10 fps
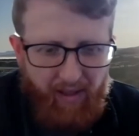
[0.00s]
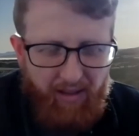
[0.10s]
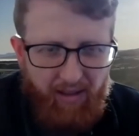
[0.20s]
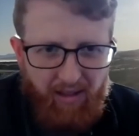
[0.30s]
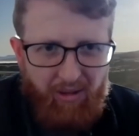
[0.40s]

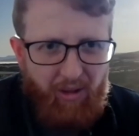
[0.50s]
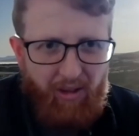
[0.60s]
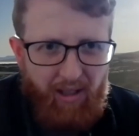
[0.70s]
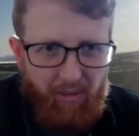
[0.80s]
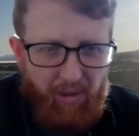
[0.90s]
it's not a
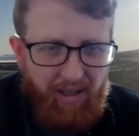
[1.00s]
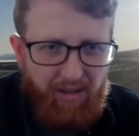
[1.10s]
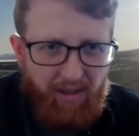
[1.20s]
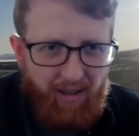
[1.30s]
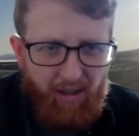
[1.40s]

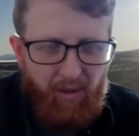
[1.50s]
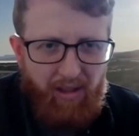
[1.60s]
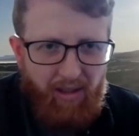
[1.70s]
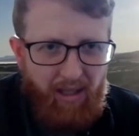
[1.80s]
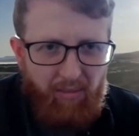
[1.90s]
cloud-based thing. No one
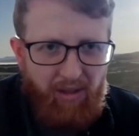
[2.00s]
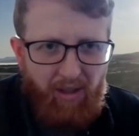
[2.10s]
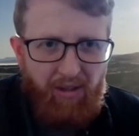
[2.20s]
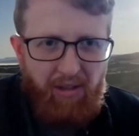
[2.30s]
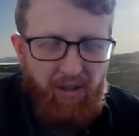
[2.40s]
can come and
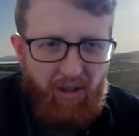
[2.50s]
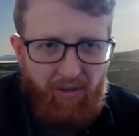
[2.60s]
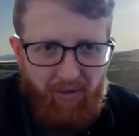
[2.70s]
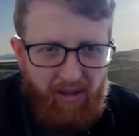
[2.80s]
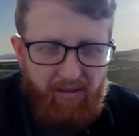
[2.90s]
turn it off.